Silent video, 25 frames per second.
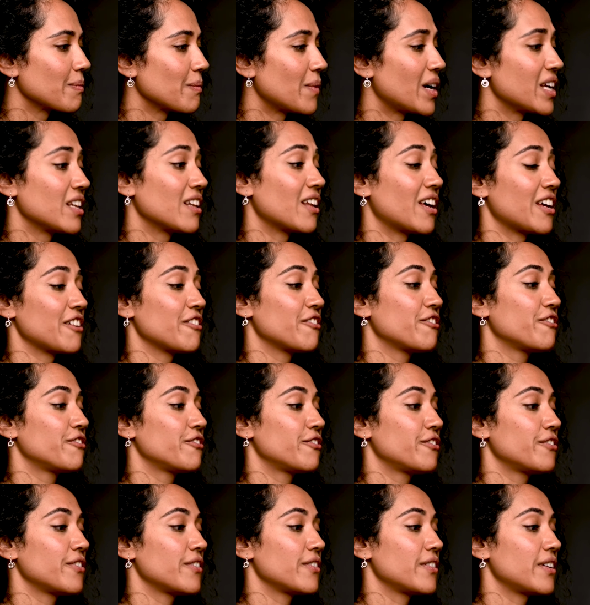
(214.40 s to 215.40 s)
my
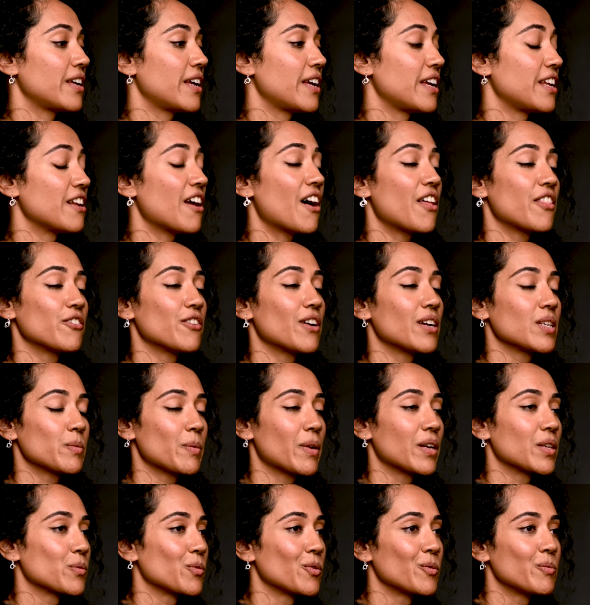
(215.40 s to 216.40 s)
life in other
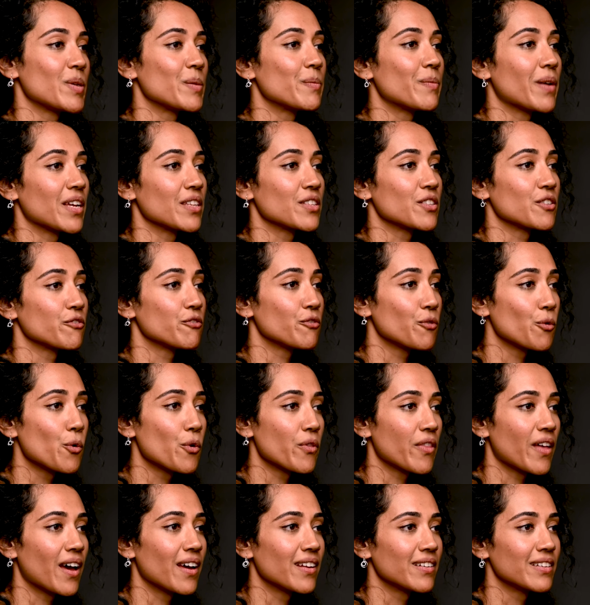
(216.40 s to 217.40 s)
aspects would be better for
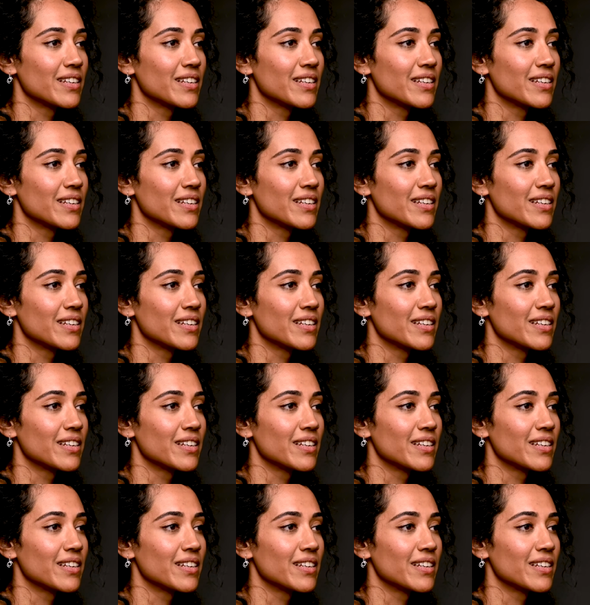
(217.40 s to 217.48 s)
that.